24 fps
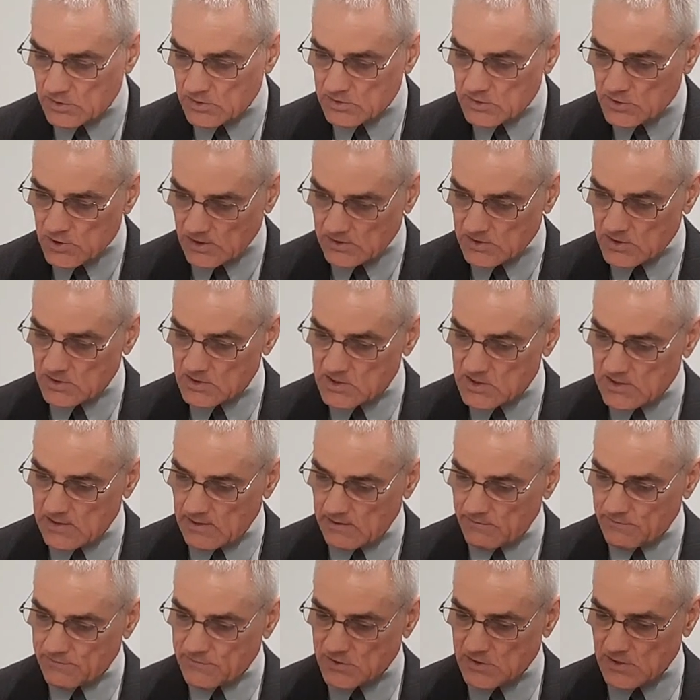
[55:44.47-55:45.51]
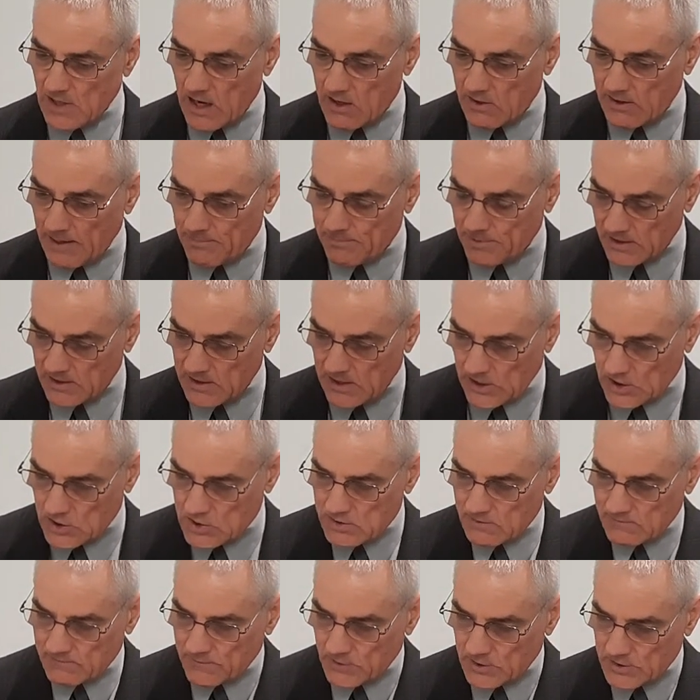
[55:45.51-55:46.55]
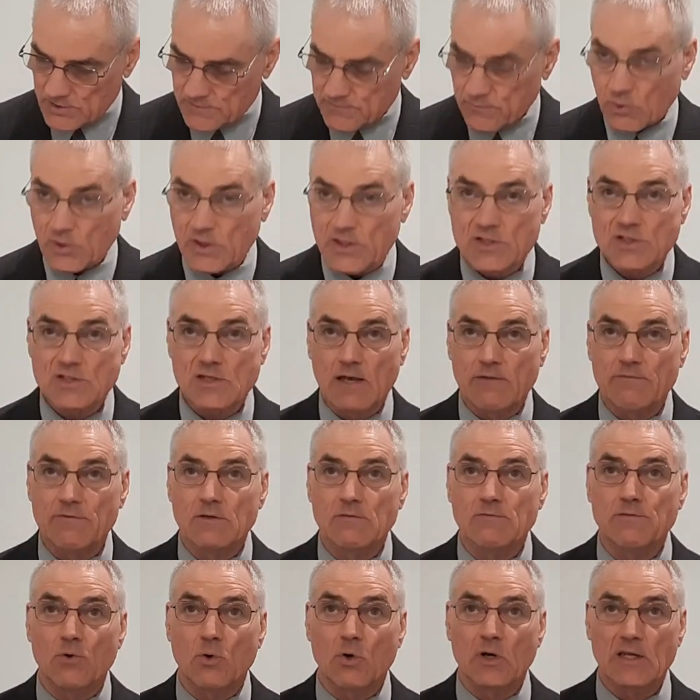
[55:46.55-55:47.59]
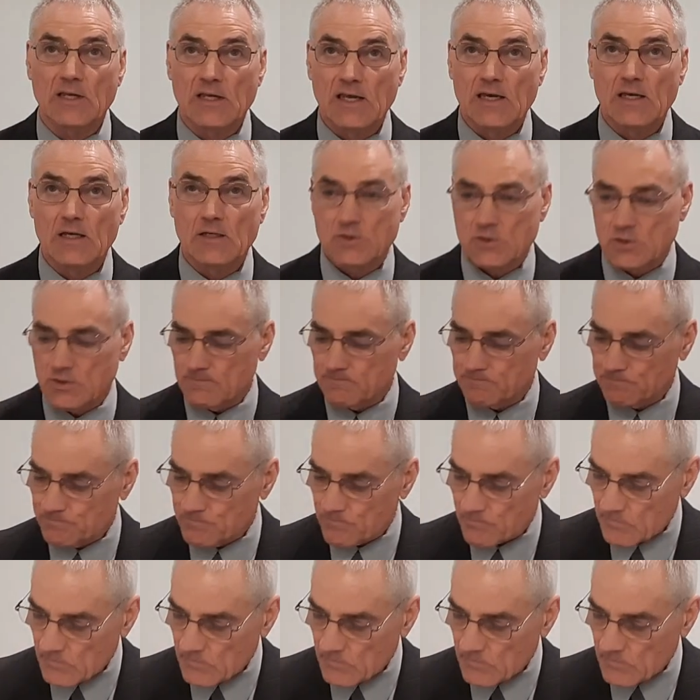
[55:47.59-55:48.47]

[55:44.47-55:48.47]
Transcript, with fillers: Jesus gives our application, verse 47, 48.